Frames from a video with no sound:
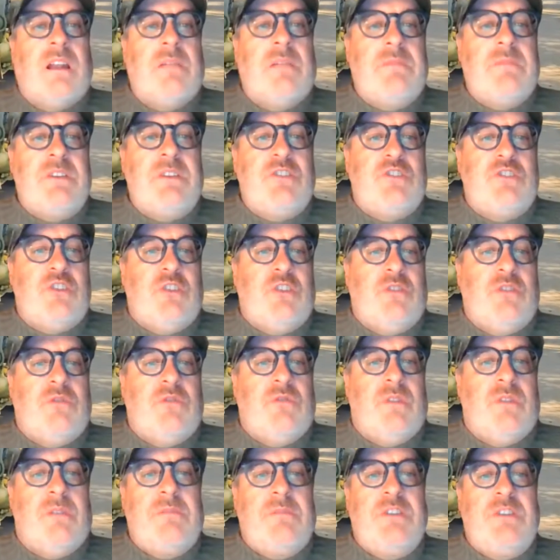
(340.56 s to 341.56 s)

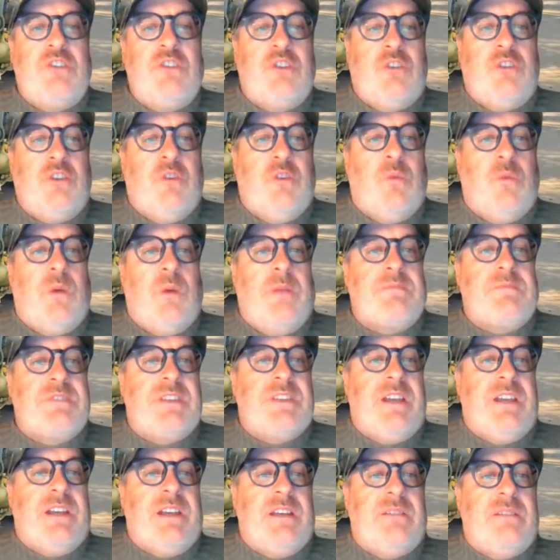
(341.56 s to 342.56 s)
Let me show your
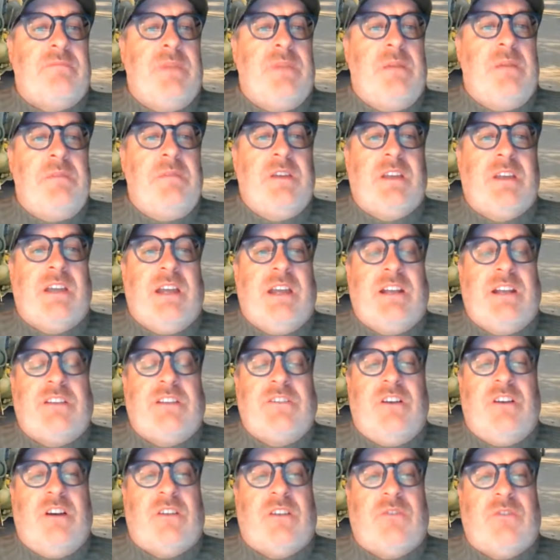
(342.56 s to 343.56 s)
website. Maybe you can kind of
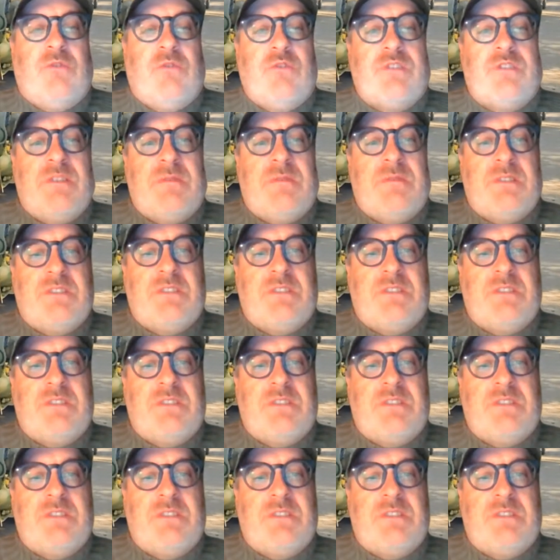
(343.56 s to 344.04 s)
talk through some of the